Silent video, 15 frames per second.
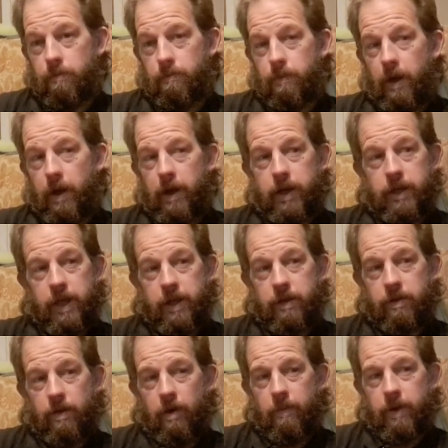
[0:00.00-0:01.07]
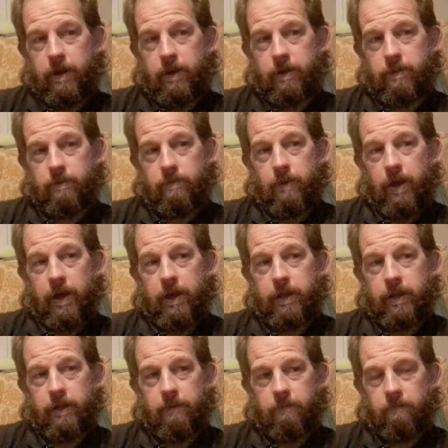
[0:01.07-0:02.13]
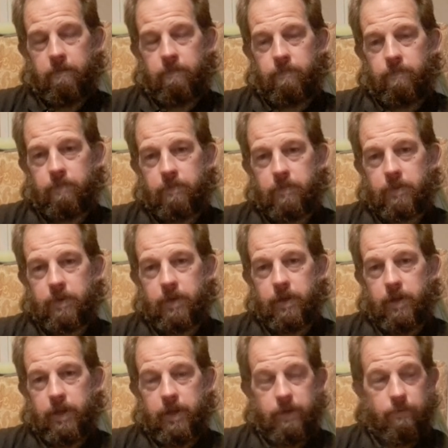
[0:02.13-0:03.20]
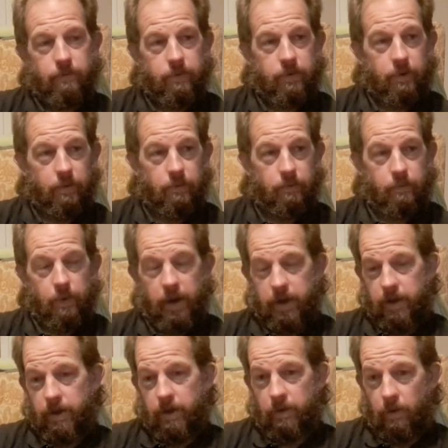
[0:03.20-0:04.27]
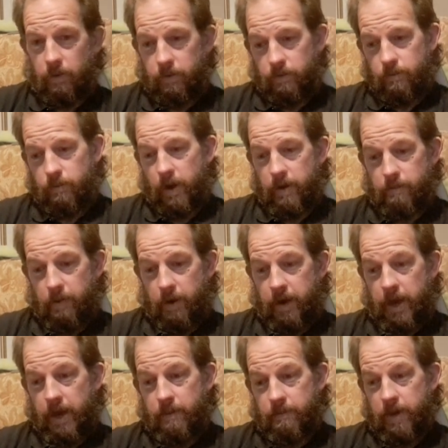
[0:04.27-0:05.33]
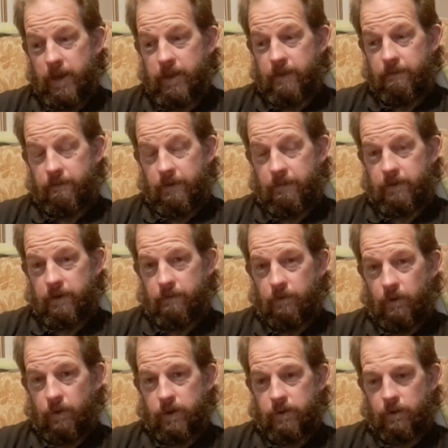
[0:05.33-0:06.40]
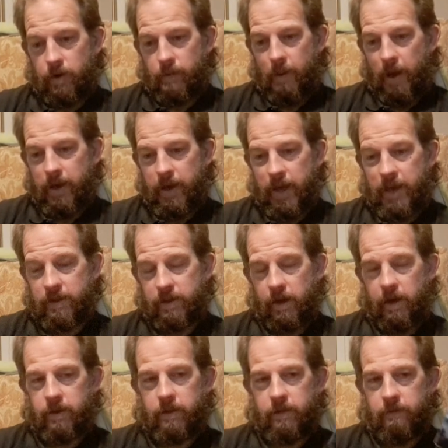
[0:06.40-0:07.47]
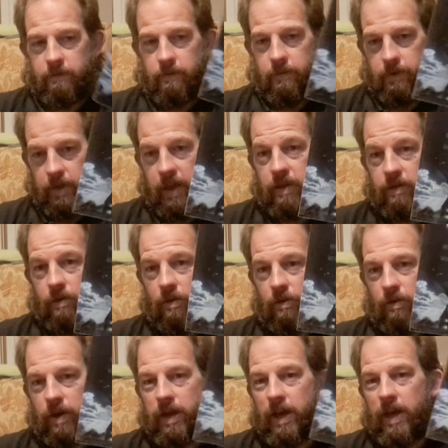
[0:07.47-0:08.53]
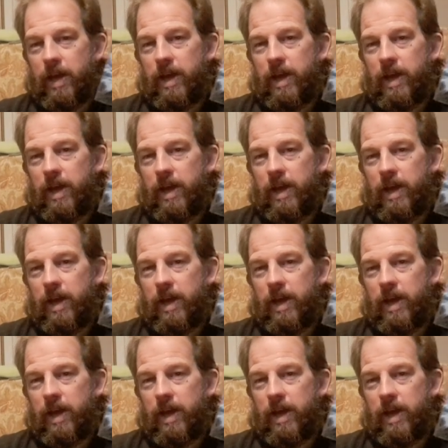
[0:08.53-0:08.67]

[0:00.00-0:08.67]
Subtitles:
by this Thomas, written by him in the 1540s, all about his side of this story.